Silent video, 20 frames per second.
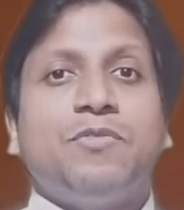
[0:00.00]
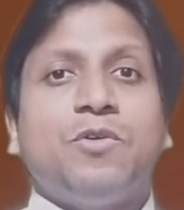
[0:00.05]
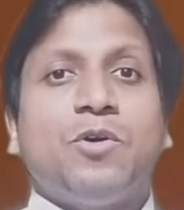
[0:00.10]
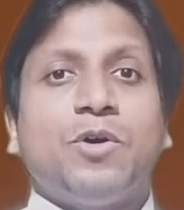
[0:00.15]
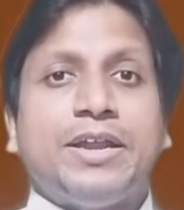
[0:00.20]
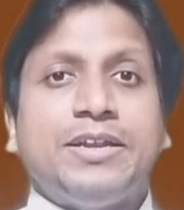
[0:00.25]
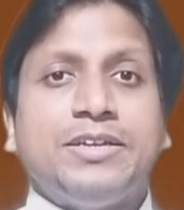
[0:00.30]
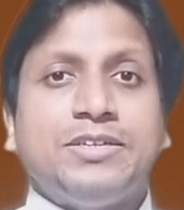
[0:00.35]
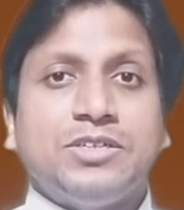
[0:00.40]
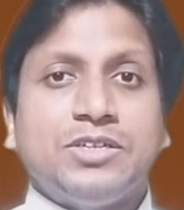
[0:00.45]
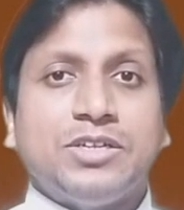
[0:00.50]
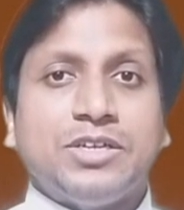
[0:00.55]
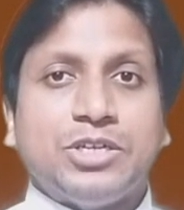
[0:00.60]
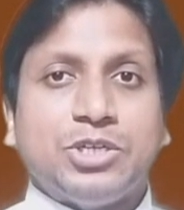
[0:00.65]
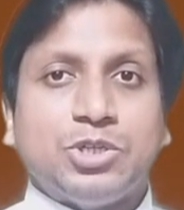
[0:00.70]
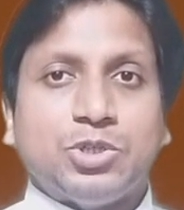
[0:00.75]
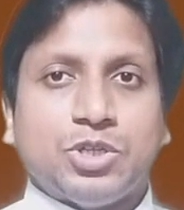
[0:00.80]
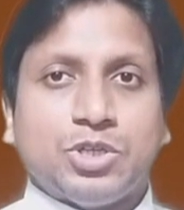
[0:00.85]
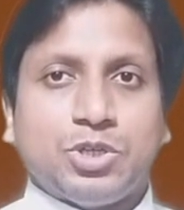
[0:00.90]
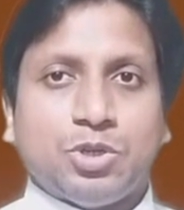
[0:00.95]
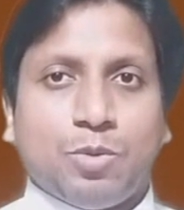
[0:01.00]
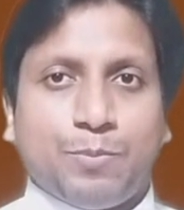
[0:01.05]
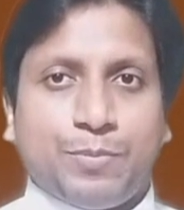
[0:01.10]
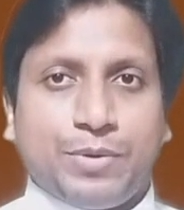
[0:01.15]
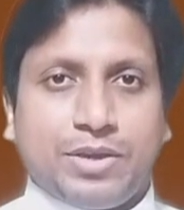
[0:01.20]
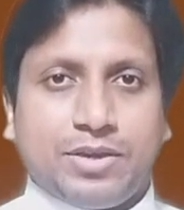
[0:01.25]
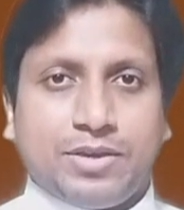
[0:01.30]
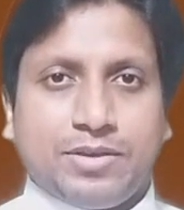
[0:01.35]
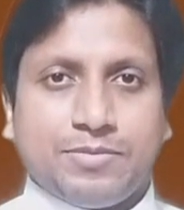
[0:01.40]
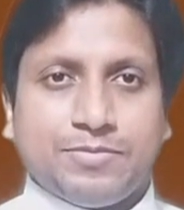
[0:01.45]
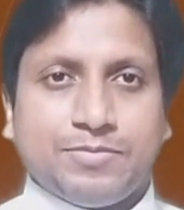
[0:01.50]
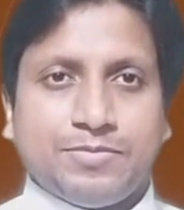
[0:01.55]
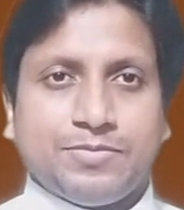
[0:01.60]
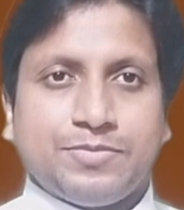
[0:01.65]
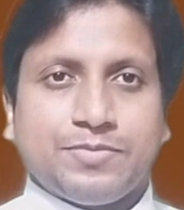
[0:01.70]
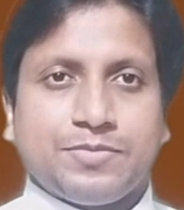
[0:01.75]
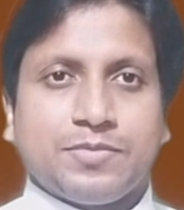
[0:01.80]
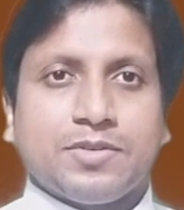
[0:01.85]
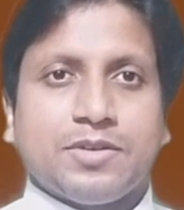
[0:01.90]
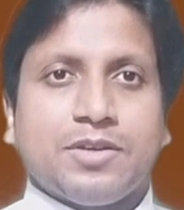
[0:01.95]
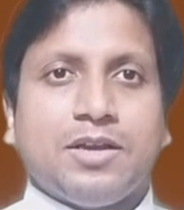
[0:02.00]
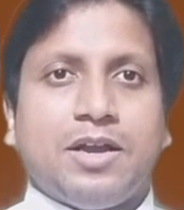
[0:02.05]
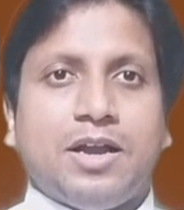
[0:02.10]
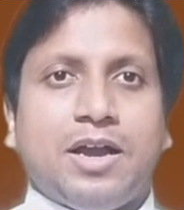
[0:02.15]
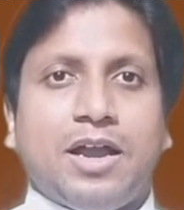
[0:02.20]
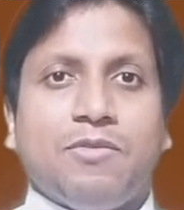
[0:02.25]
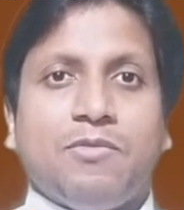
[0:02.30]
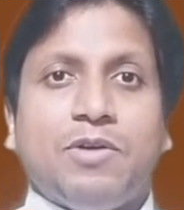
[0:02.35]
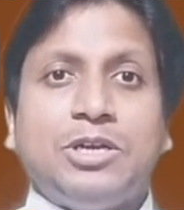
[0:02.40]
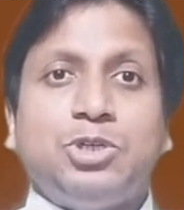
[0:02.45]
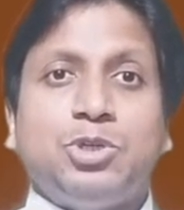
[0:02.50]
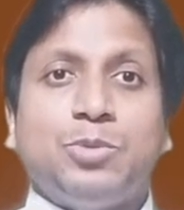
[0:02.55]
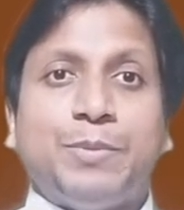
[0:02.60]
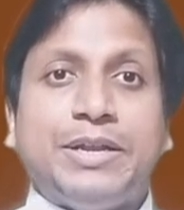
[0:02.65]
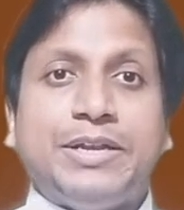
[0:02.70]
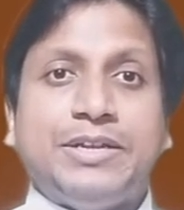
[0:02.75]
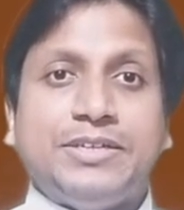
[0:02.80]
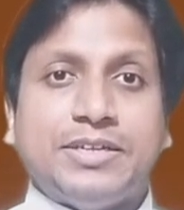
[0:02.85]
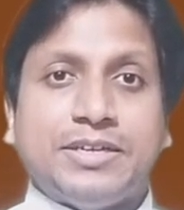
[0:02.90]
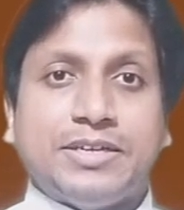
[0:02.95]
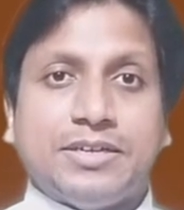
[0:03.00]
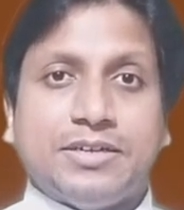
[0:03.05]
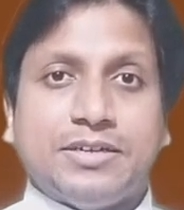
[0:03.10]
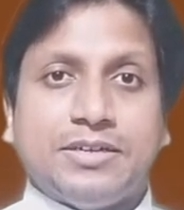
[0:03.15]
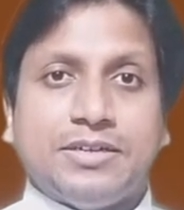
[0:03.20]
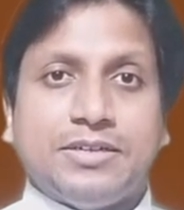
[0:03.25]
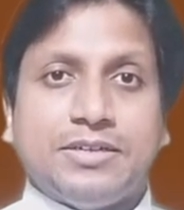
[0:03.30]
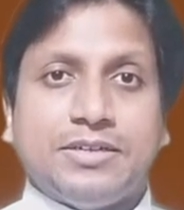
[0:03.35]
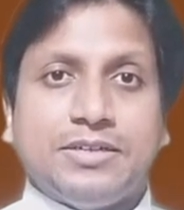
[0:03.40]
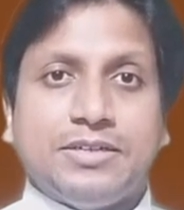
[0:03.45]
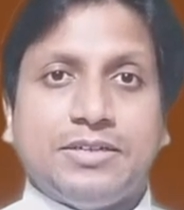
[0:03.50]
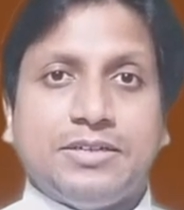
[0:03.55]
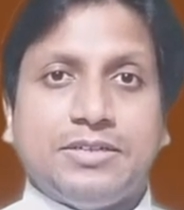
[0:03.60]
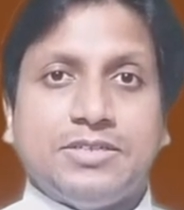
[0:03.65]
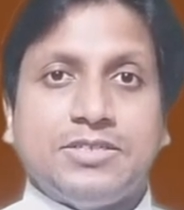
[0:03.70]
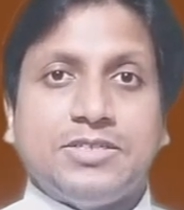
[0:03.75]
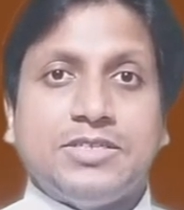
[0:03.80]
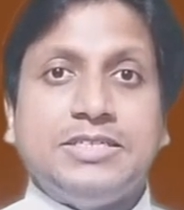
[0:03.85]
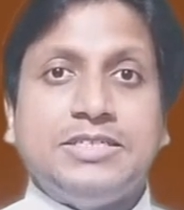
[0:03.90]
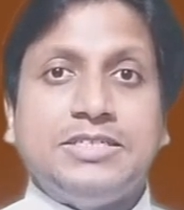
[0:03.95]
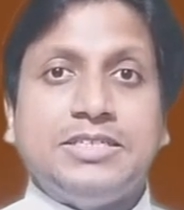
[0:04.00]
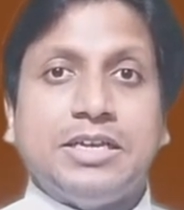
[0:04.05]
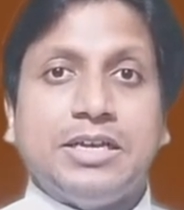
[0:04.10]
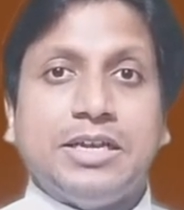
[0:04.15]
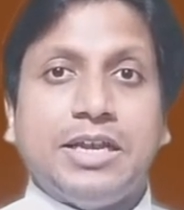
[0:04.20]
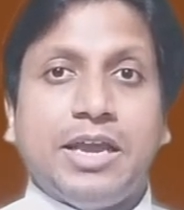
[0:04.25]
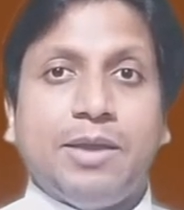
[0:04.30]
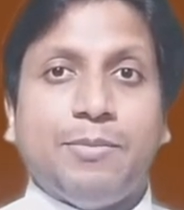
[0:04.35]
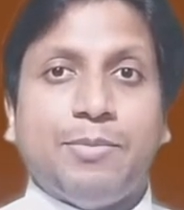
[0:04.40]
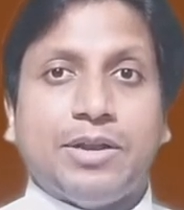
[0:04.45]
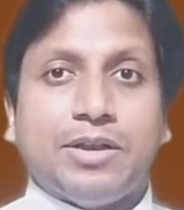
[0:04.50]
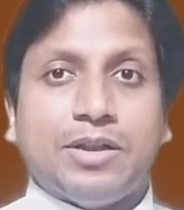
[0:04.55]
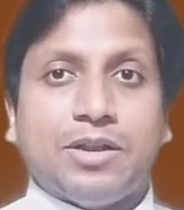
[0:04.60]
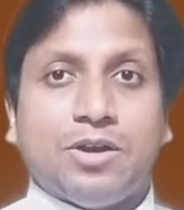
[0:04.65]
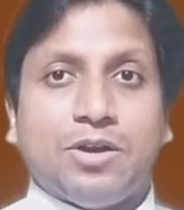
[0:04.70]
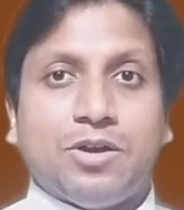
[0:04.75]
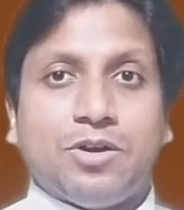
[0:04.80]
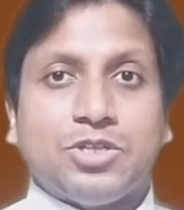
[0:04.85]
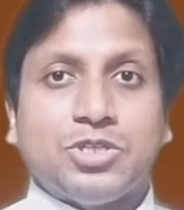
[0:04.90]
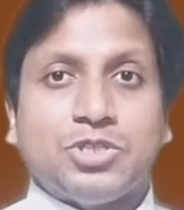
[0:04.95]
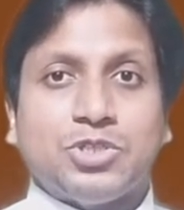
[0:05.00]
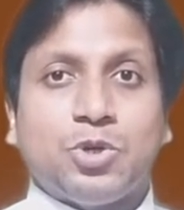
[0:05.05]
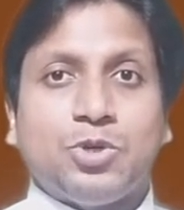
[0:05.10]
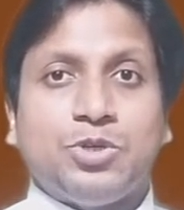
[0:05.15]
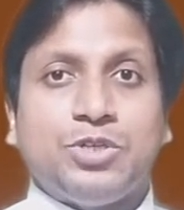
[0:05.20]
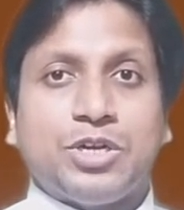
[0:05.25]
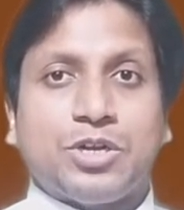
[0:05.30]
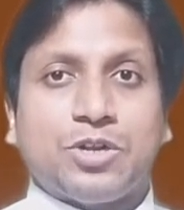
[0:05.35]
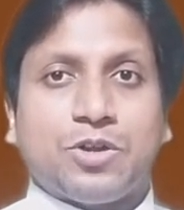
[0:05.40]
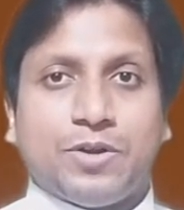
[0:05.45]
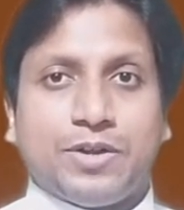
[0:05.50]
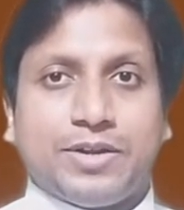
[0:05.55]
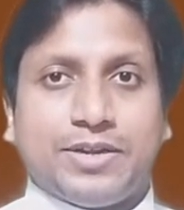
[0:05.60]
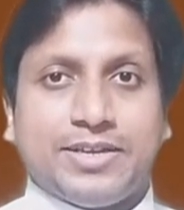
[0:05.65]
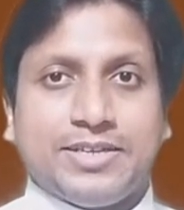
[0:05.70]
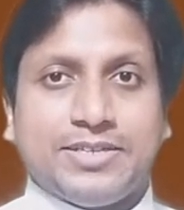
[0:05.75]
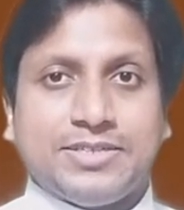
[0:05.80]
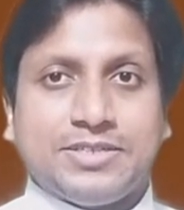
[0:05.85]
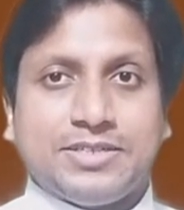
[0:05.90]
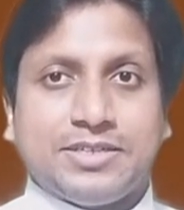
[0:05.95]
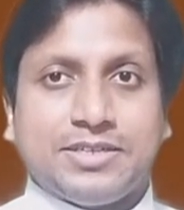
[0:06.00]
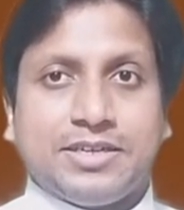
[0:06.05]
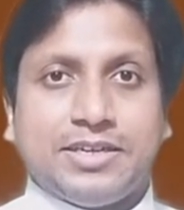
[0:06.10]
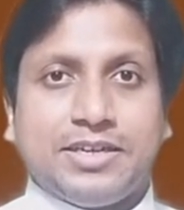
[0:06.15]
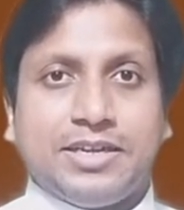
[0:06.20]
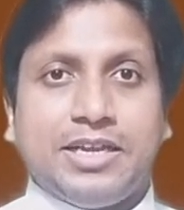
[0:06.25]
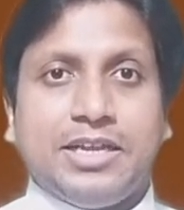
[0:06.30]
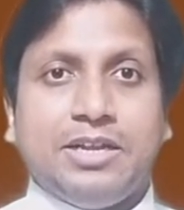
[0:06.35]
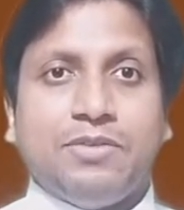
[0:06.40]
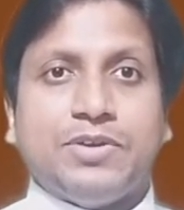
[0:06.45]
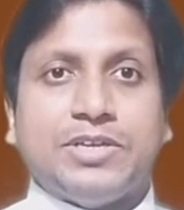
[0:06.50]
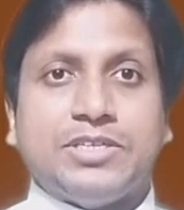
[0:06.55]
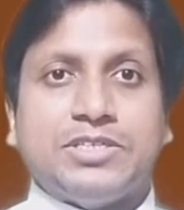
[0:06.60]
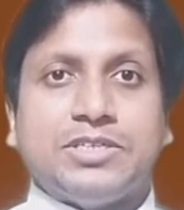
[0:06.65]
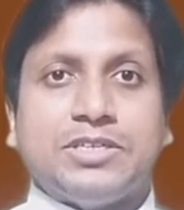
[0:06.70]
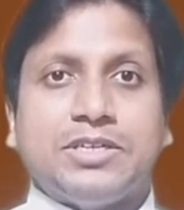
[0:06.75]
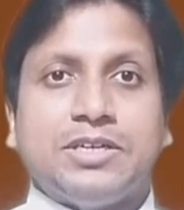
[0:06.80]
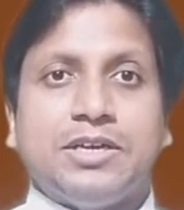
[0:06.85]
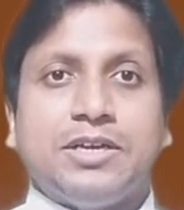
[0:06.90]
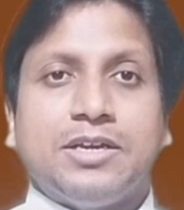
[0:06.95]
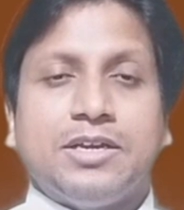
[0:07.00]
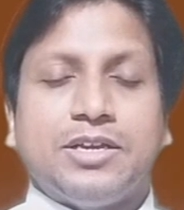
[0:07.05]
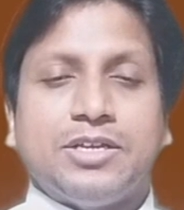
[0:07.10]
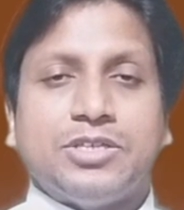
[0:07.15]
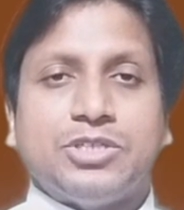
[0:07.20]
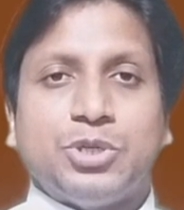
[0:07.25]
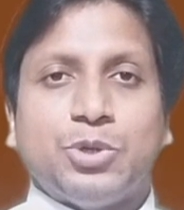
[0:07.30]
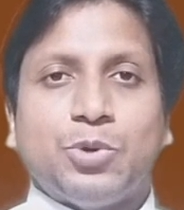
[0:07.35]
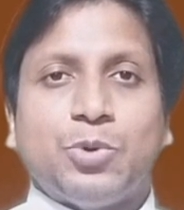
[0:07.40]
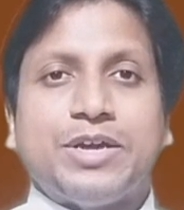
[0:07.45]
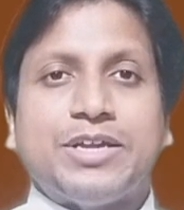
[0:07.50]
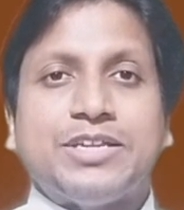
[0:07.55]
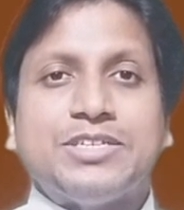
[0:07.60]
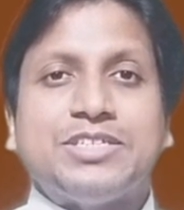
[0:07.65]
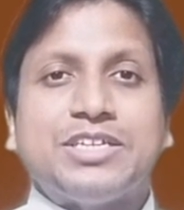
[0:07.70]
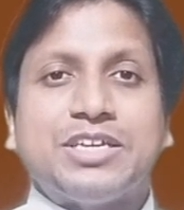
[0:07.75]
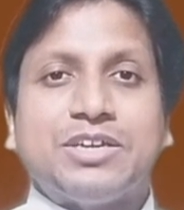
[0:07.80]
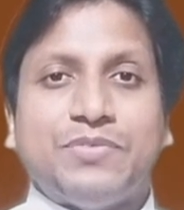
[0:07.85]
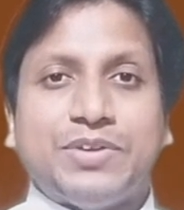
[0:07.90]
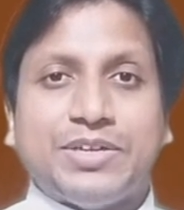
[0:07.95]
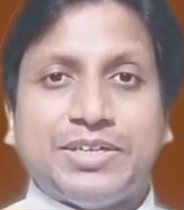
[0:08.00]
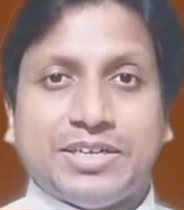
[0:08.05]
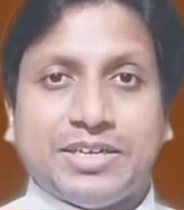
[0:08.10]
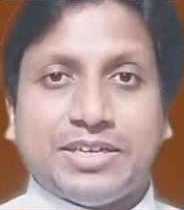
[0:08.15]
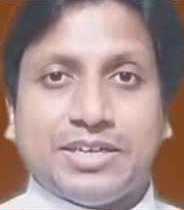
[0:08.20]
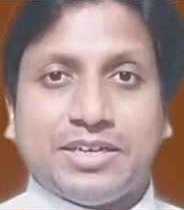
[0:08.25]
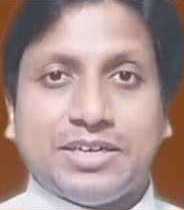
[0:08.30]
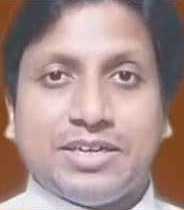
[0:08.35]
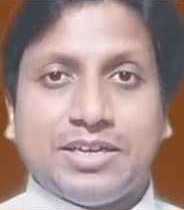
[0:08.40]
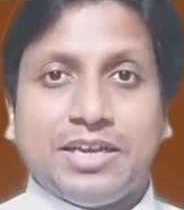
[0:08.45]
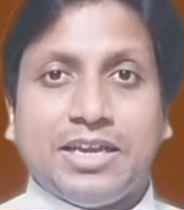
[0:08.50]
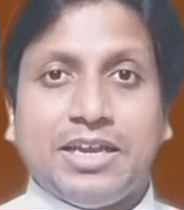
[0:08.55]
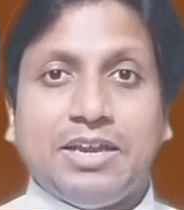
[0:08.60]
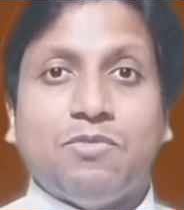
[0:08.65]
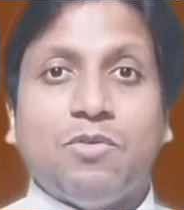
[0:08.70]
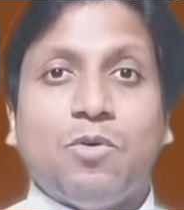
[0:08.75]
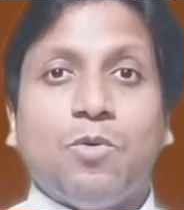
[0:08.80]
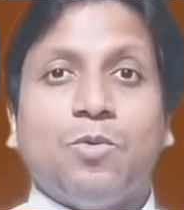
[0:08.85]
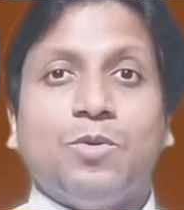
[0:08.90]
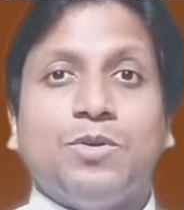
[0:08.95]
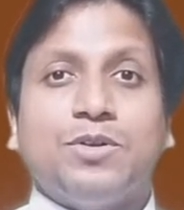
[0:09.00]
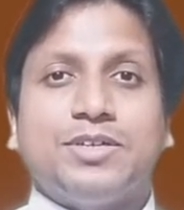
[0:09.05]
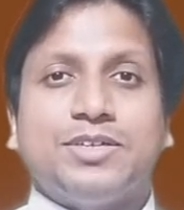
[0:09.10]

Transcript: entering into the topic, I want to mention the Sitz im Leben or the social context in which his Eucharistic vision evolved.